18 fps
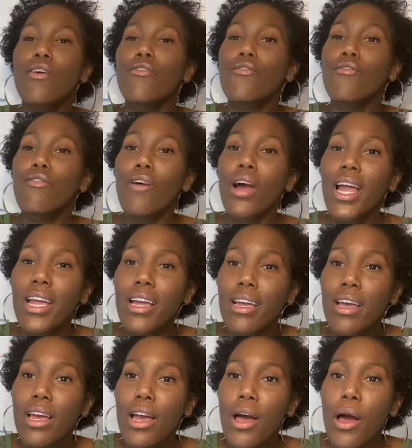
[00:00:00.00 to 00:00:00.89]
Right,
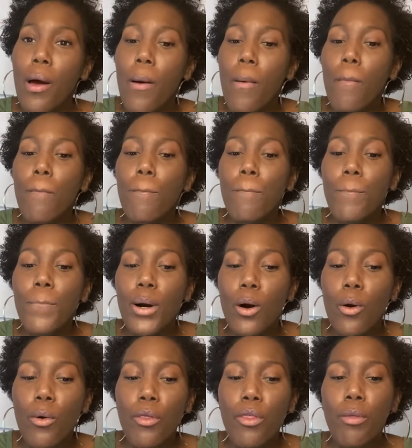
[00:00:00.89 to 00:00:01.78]

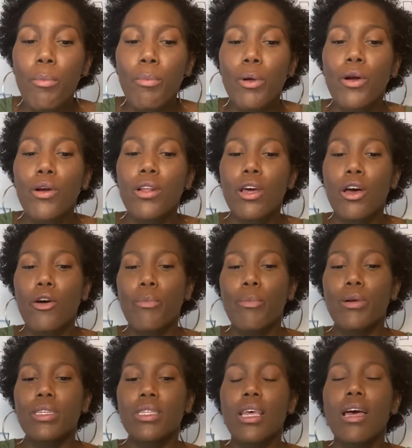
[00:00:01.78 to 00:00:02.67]
both bird
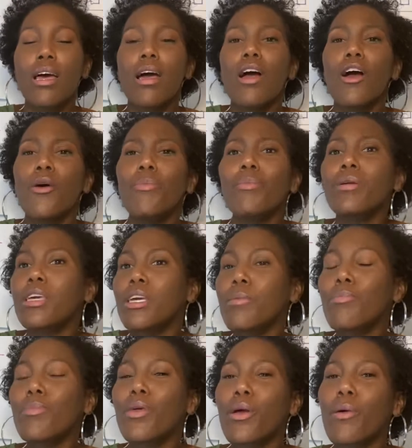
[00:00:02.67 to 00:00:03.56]
helpers help
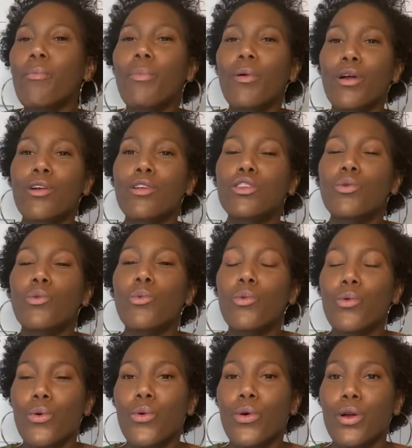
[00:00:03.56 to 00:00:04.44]
keep their birds
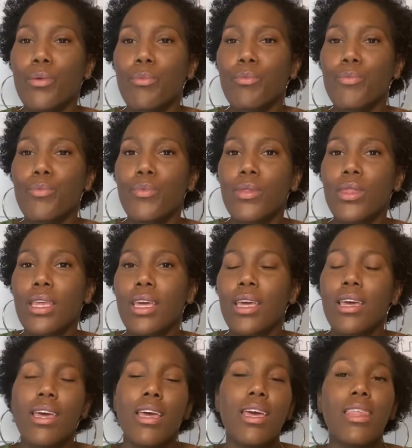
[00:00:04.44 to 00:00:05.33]
warm.
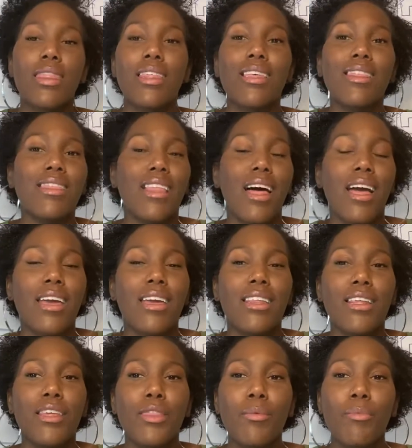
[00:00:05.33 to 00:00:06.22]
In The
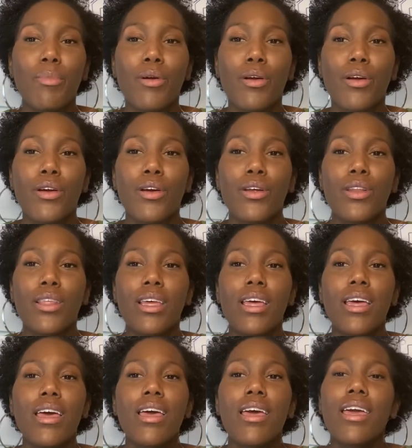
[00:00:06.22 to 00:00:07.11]
Lion and the Bird,
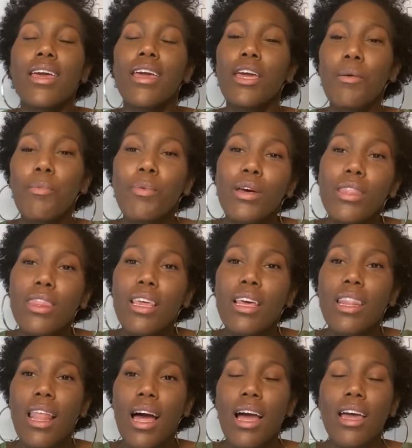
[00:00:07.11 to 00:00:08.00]
he put
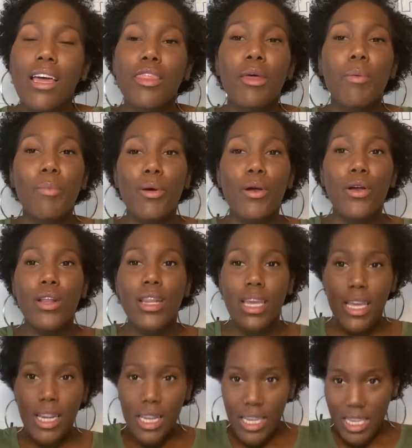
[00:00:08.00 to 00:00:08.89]
the bird
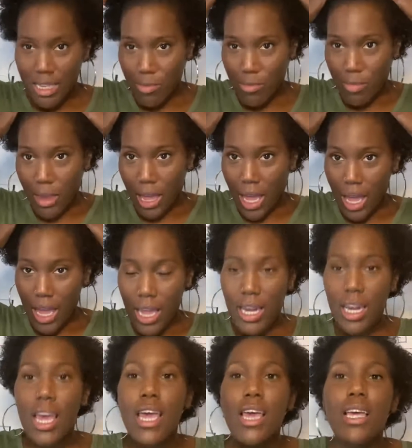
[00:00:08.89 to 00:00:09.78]
in his
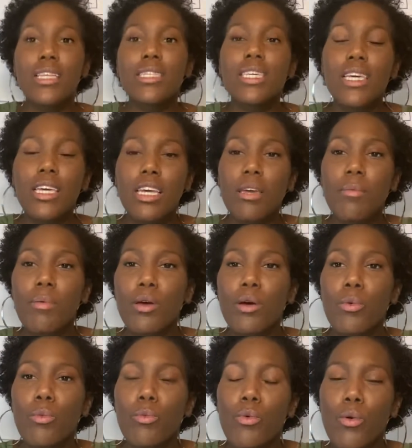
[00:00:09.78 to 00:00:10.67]
mane to keep
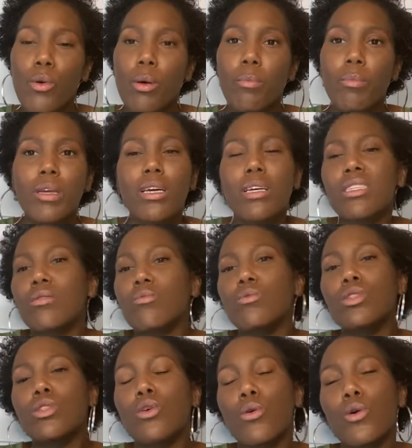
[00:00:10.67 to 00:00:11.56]
him warm because it
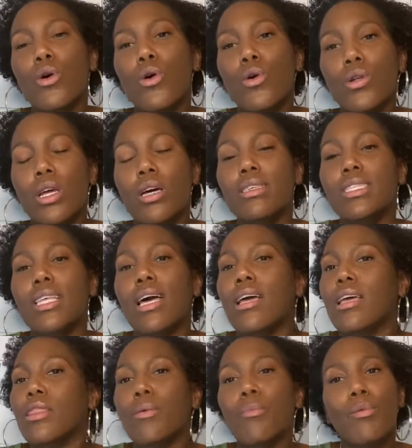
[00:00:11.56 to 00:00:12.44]
was so cold outside
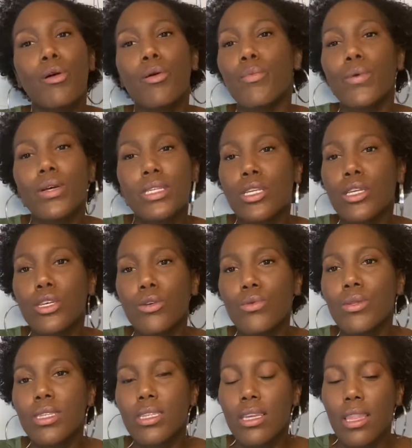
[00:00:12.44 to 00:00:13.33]
and the bird wasn't
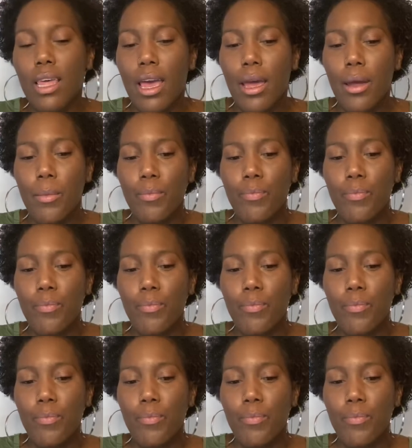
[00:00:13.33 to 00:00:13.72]
used to that.